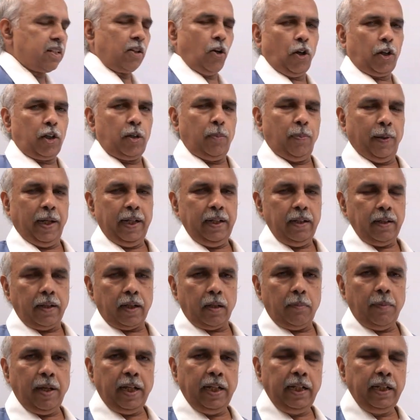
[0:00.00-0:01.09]
are occupied,
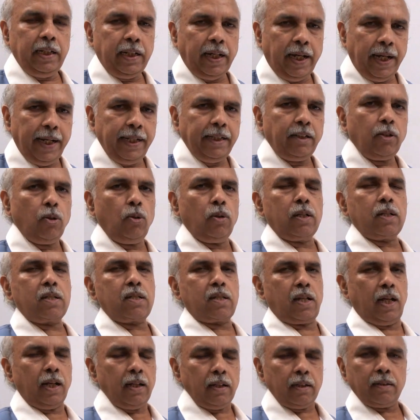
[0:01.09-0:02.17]
remaining 8 hotels
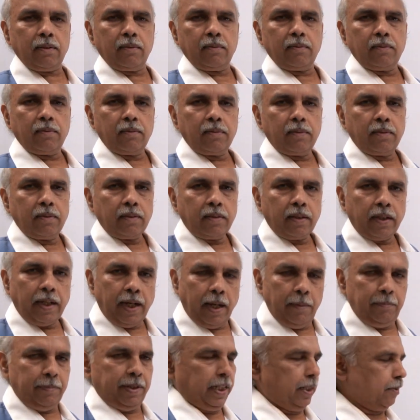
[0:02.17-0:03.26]
are
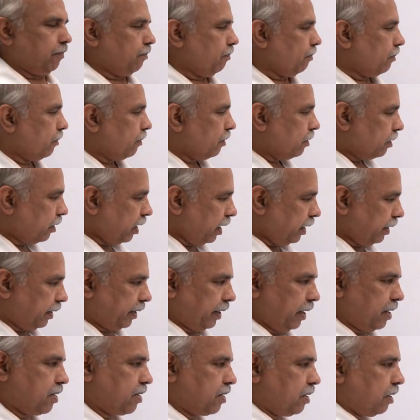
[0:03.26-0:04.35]
empty. Third
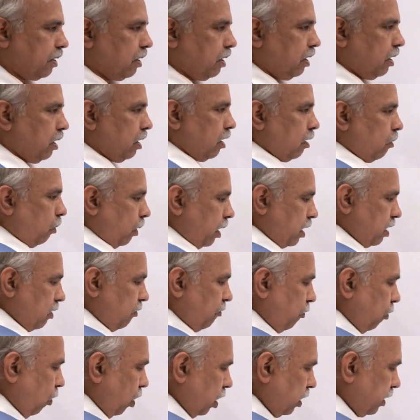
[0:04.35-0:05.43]
case. What is
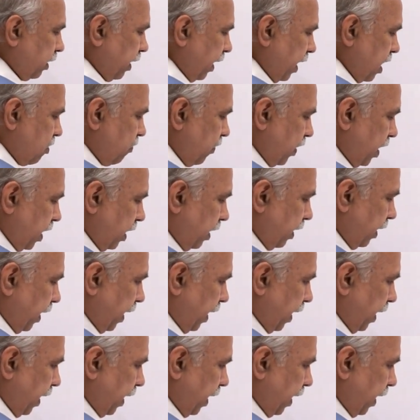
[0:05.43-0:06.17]
the fourth case we can